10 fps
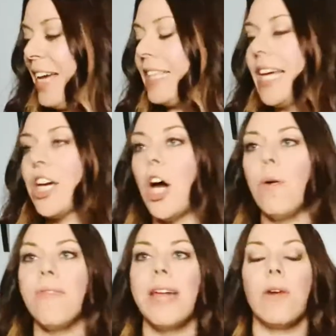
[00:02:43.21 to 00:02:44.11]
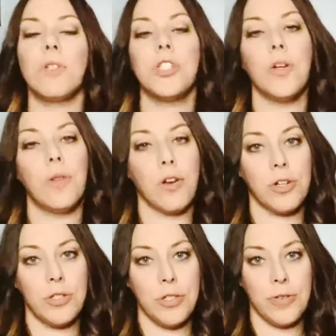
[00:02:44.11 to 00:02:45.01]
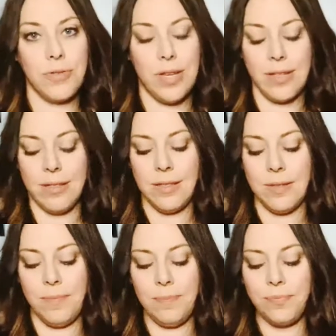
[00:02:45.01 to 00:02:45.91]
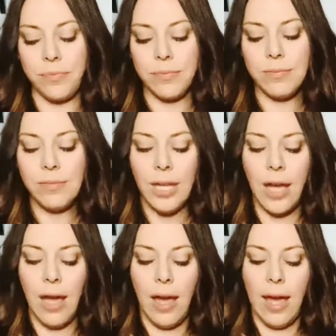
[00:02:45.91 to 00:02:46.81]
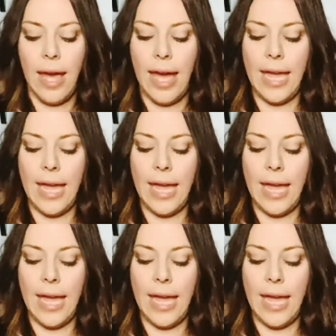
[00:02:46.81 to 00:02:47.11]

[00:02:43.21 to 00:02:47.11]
Let go of that which no longer serves us.